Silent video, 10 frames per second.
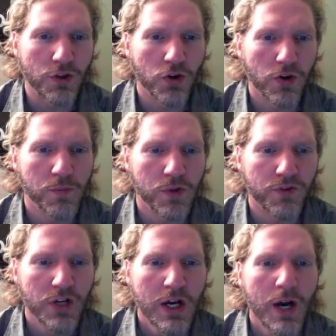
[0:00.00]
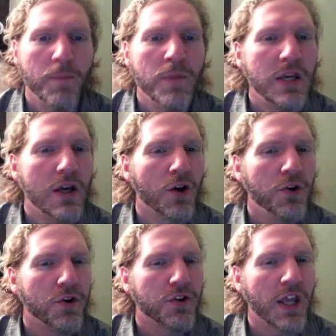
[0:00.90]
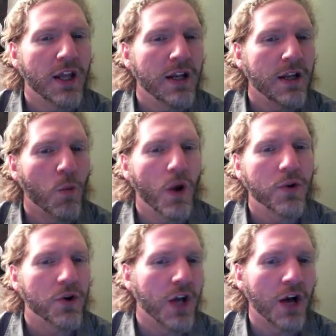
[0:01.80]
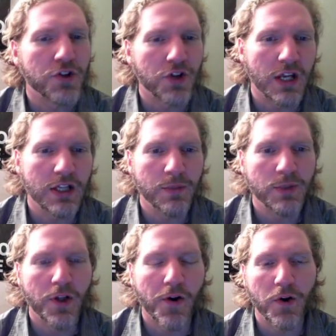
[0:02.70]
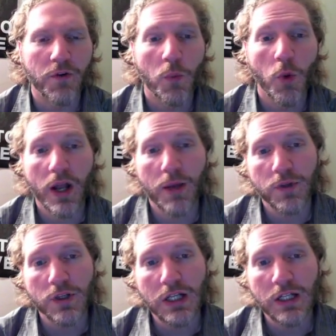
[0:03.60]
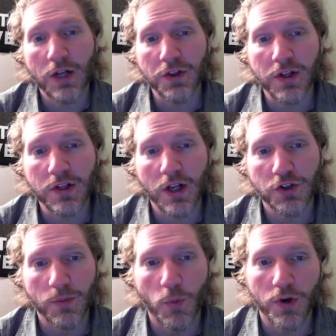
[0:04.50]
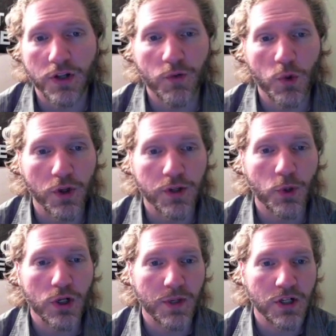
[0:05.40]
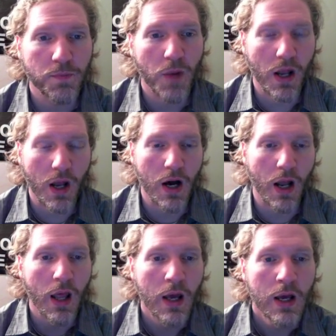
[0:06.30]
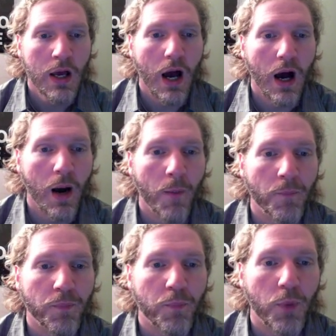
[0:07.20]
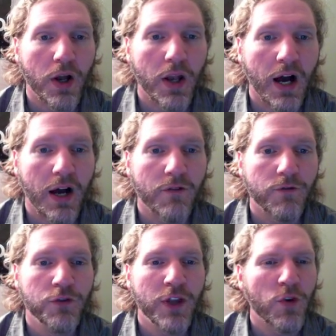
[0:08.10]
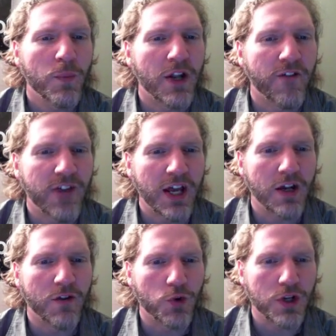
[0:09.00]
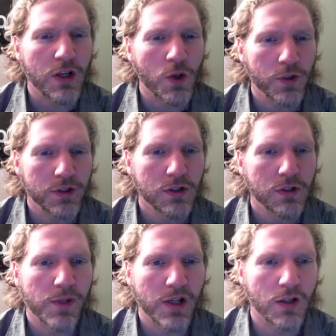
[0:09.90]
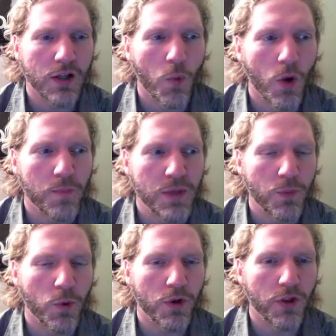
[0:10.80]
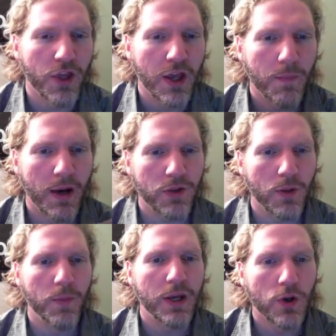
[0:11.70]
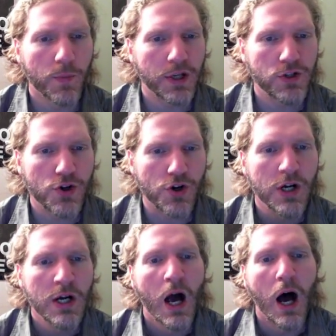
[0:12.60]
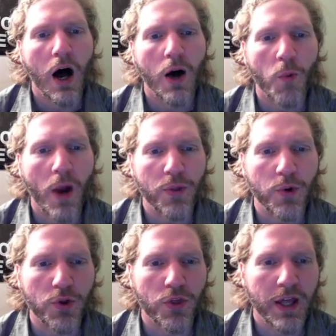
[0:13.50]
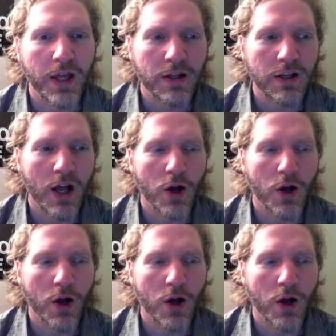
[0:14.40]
in terms of me understanding whether or not you're getting the material. From what I'm seeing on the discussion boards, everyone's pretty much spot on. But I've never been a fan of reading quizzes because I want people to think about the bigger picture rather than,